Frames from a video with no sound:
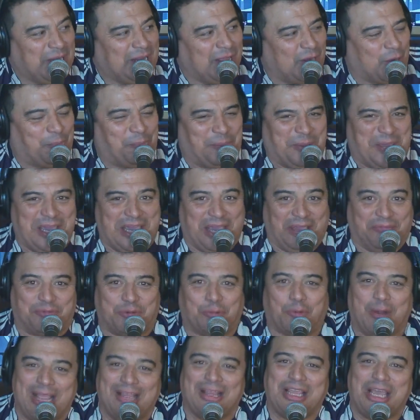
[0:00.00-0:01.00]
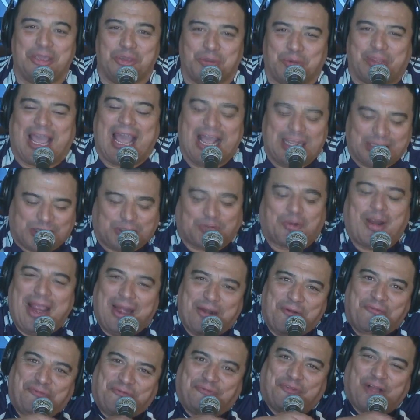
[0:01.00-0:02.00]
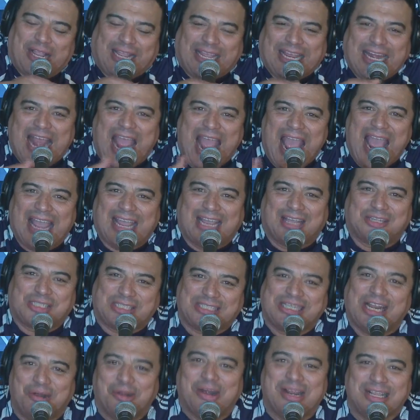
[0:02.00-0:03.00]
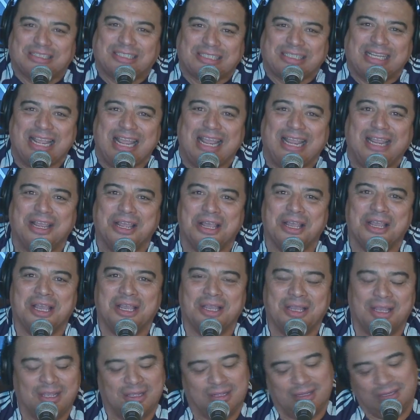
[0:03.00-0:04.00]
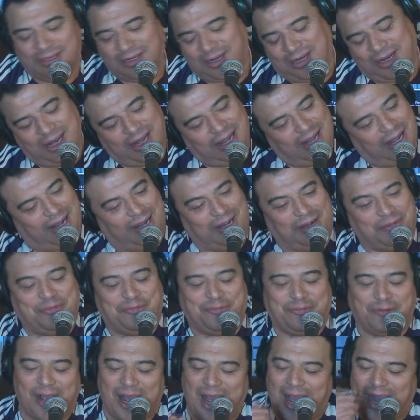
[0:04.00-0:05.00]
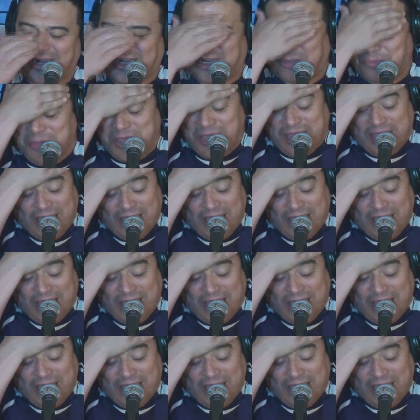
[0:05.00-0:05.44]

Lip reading: I'm a little peeved. Really? You can't strain a fucking egg? Seriously? Oh, fuck